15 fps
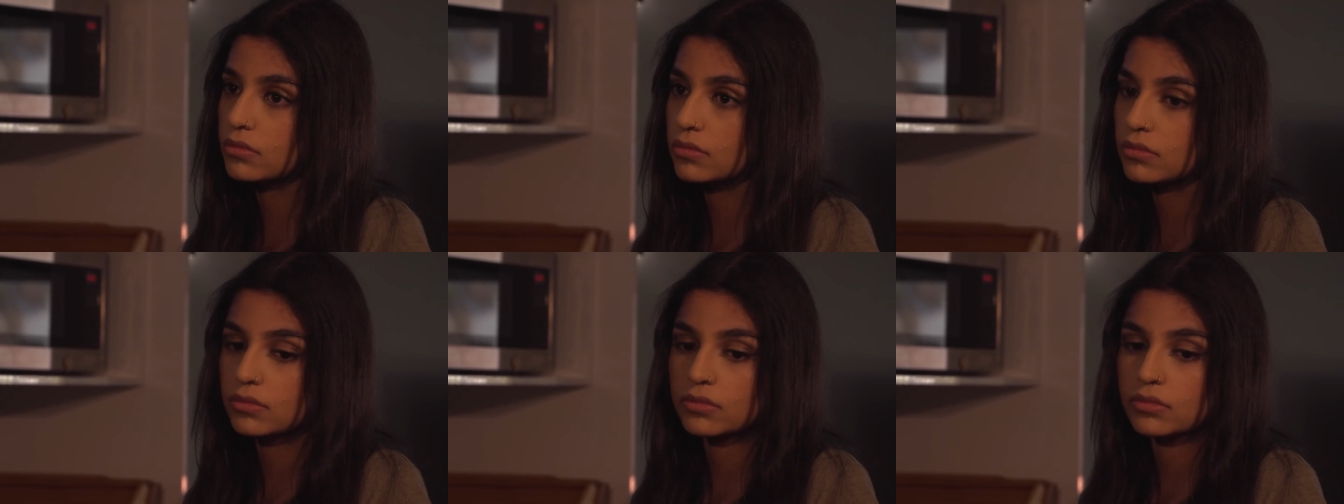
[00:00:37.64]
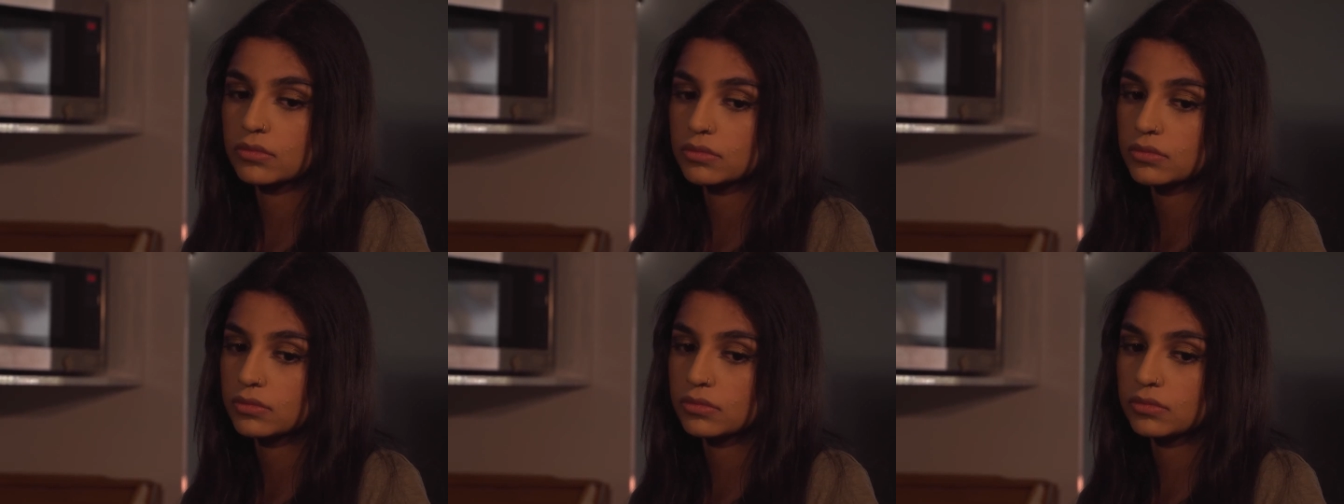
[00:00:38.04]
Dan
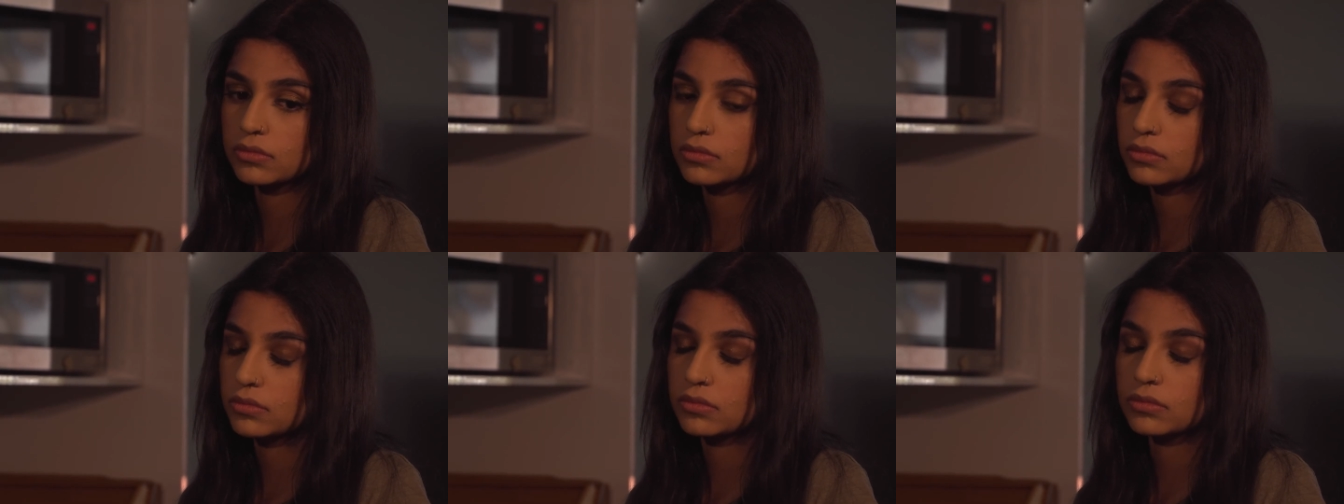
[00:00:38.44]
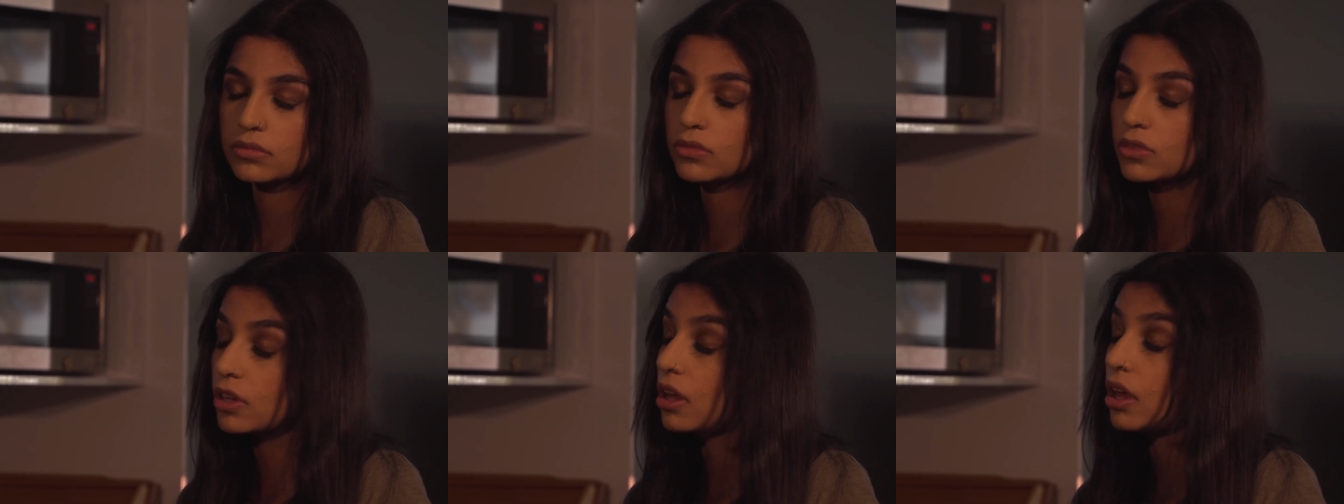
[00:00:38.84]
Murphy's closes at night.
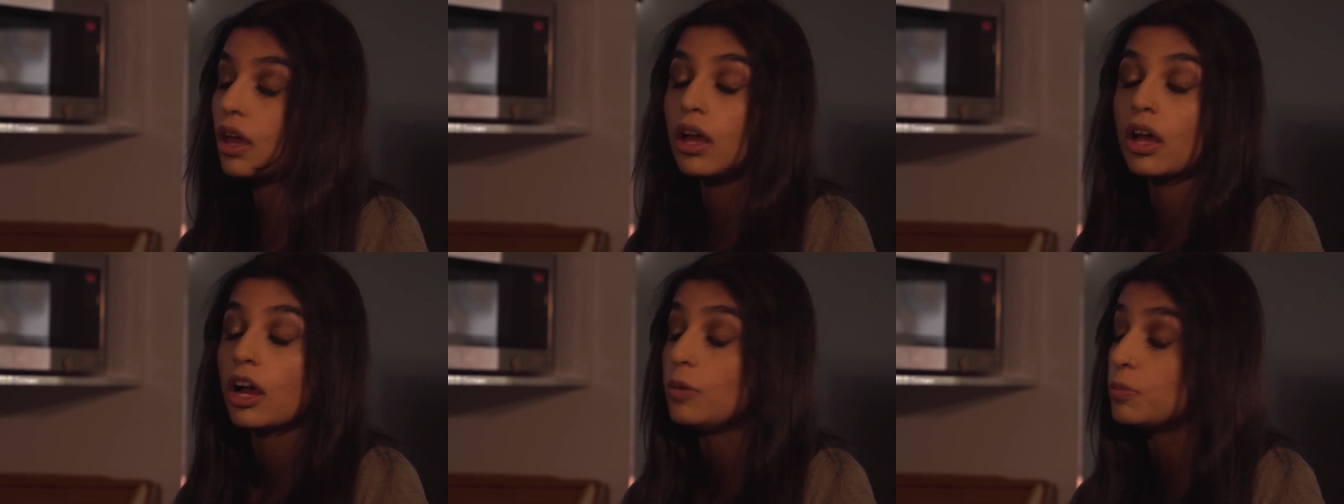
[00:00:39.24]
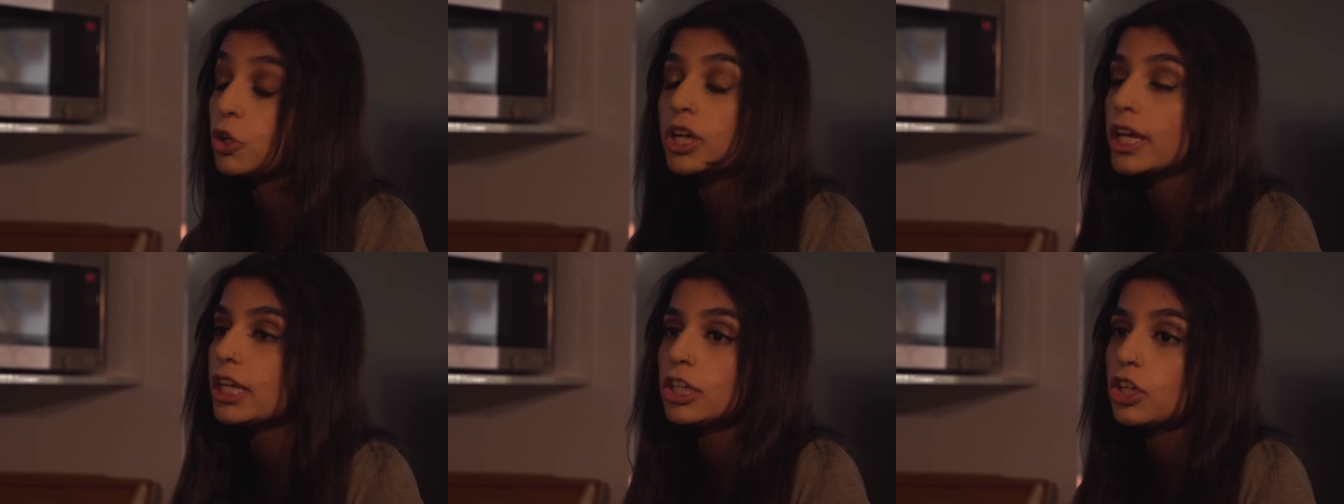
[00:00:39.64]
I'm
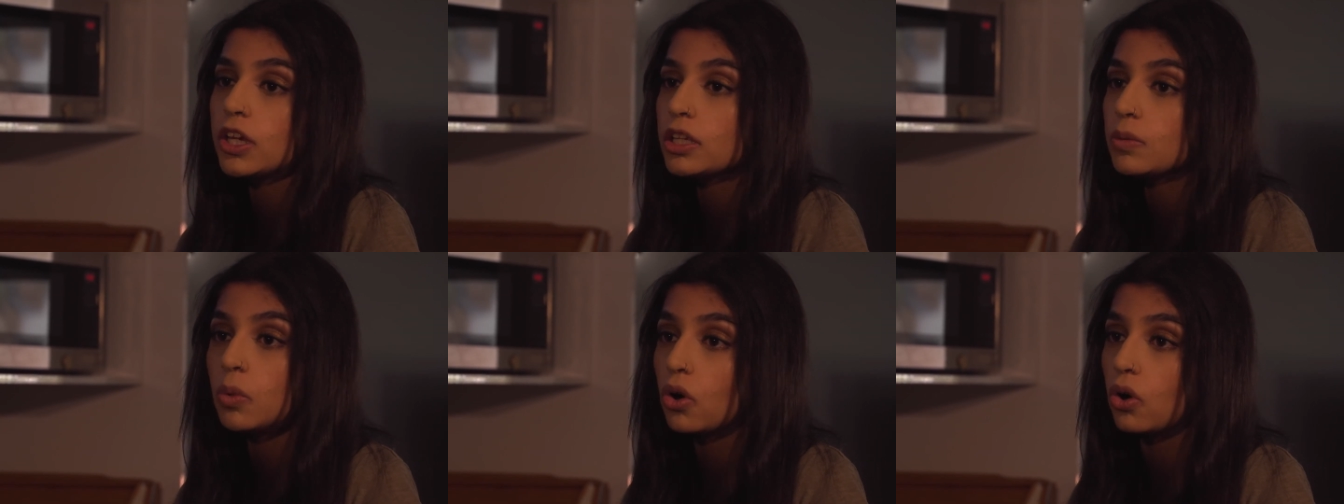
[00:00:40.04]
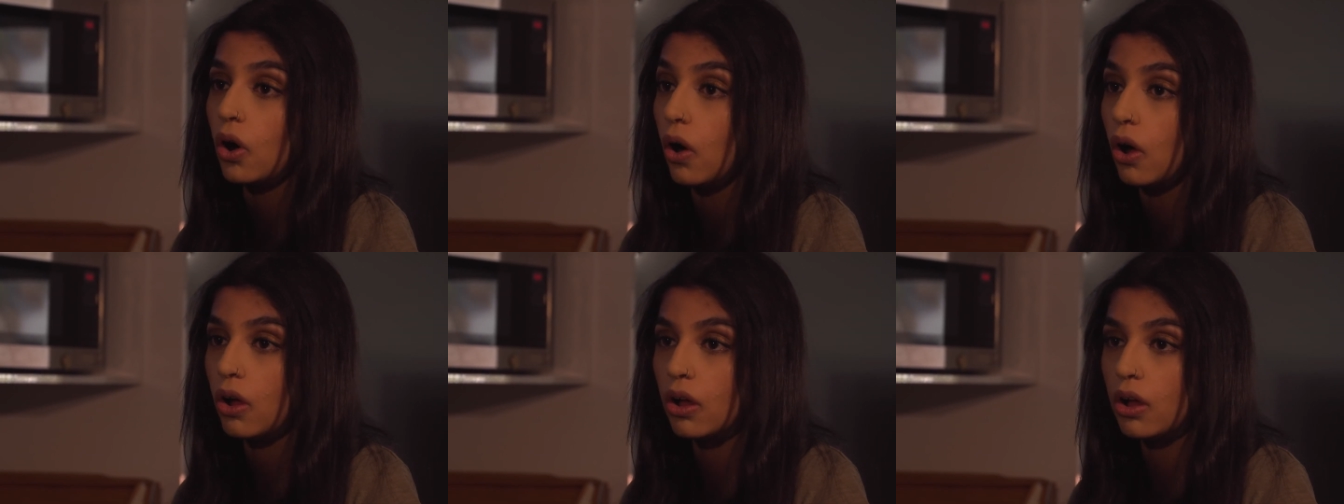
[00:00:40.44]
not getting you
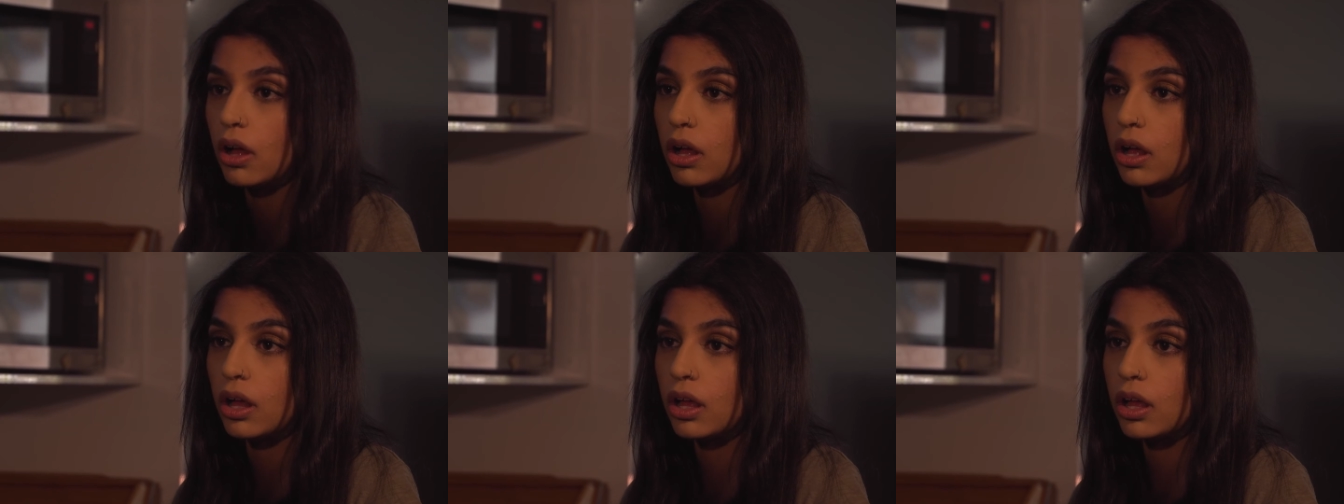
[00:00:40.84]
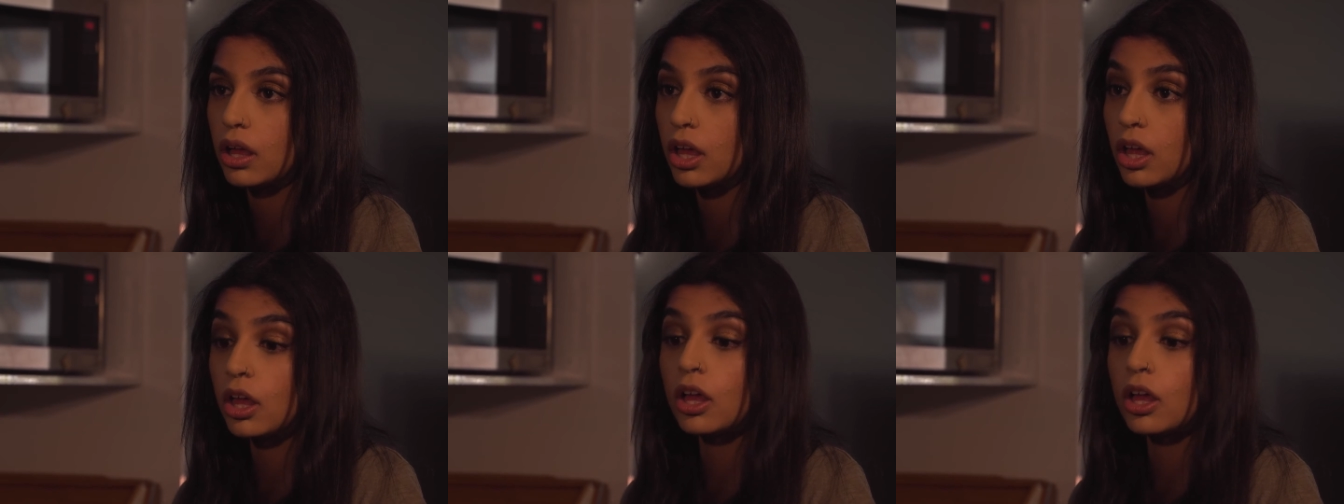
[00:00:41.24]
anymore. What?